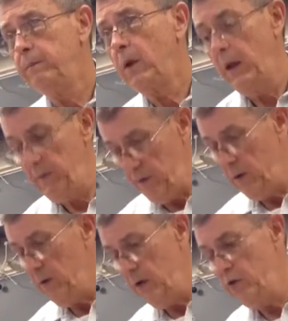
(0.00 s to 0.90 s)
Okay, if you
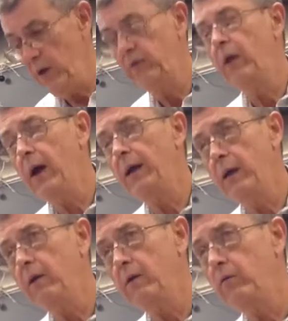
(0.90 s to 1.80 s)
adjust the height
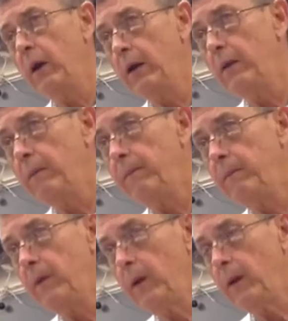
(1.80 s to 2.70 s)
of this right.
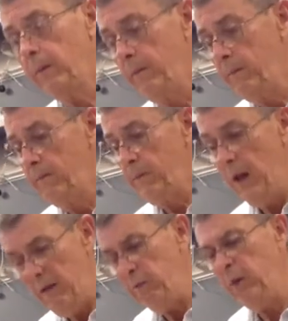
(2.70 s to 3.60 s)
You'll
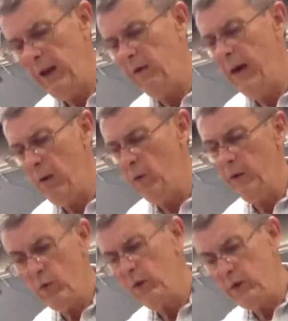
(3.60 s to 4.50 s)
have to play around with
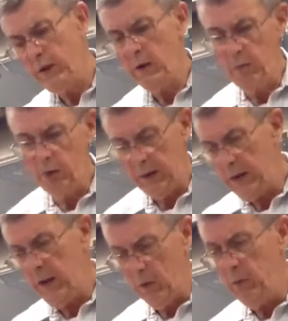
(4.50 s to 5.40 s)
it once you get it put
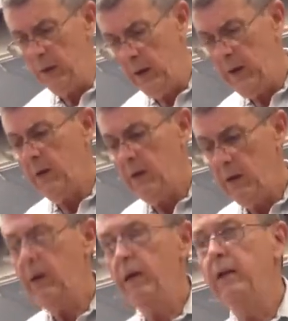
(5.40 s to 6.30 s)
together, but
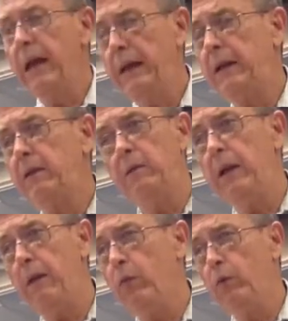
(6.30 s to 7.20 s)
that
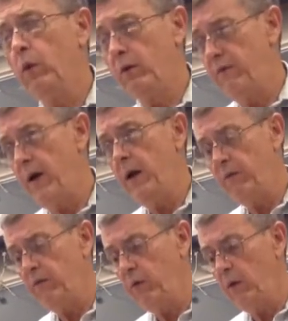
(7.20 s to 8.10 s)
would work fine
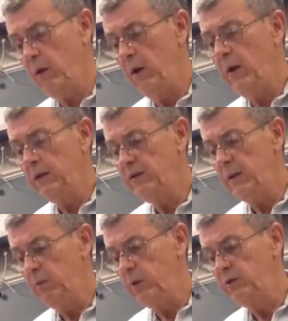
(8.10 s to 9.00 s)
for a
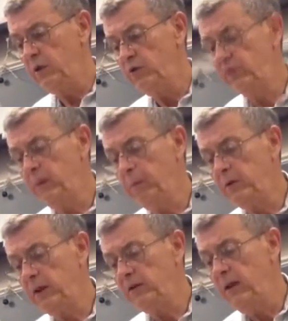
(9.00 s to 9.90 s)
simple. So simple
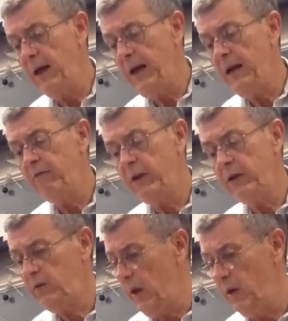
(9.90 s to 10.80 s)
does not have
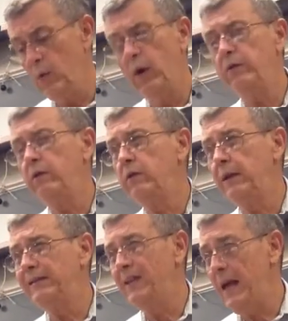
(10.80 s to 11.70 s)
this, otherwise it's
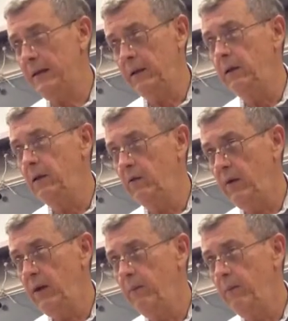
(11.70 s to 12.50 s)
exactly the same.